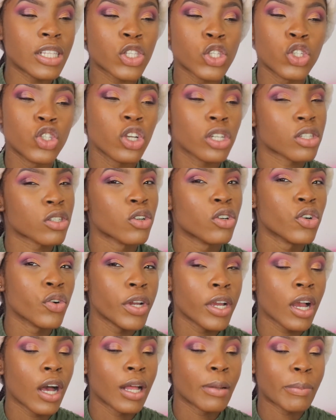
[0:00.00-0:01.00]
just
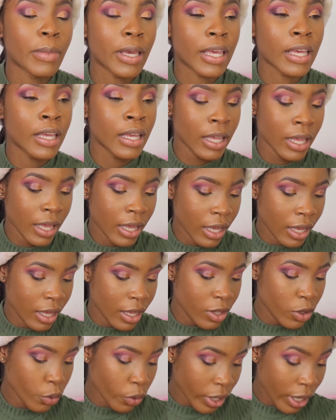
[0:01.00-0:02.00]
growing on me.
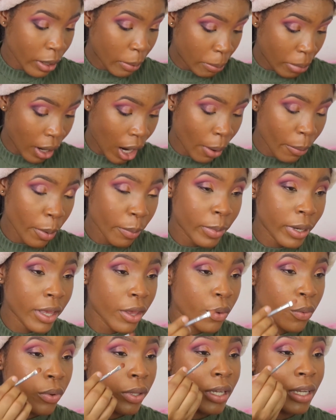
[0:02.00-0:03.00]
You can probably,
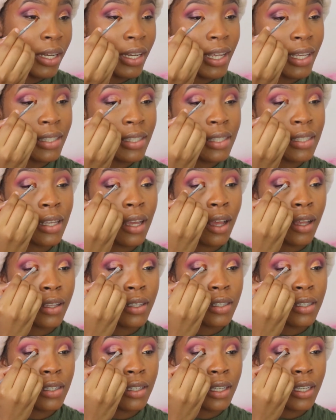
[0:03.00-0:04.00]
this
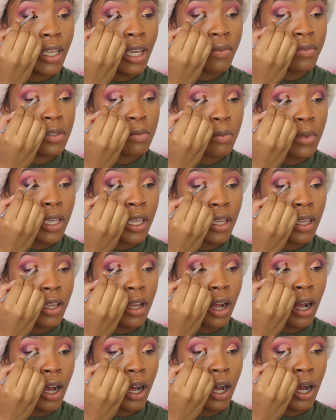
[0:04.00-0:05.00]
gives me
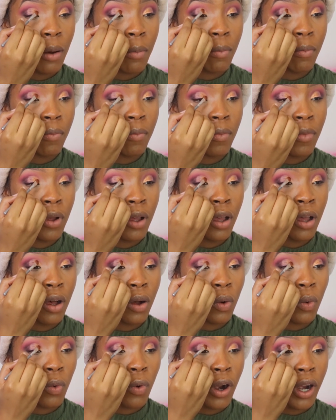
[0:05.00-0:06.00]

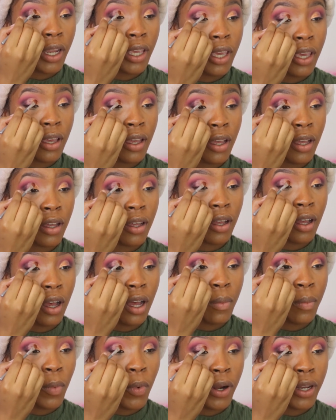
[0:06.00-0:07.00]
working
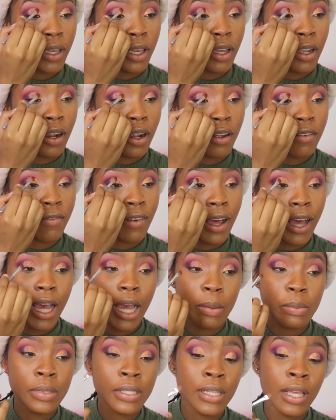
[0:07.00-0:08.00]
girl
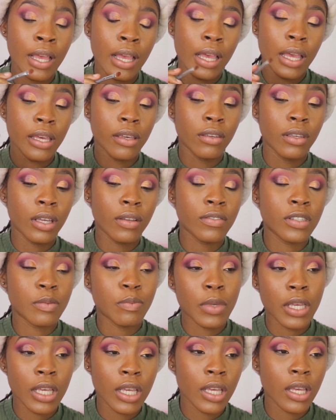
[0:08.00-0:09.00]
vibes. It gives
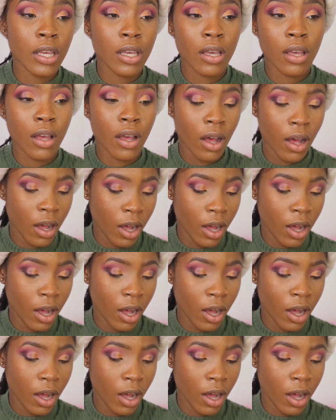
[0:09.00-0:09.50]
me